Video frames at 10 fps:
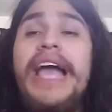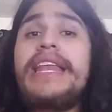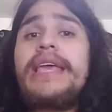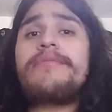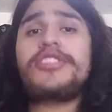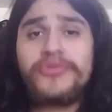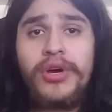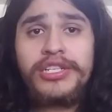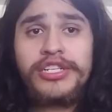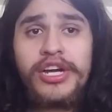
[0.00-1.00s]
My name is
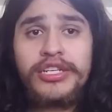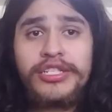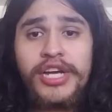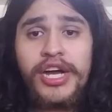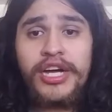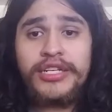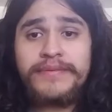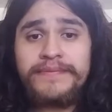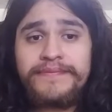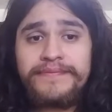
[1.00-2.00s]
Juan John Jaune.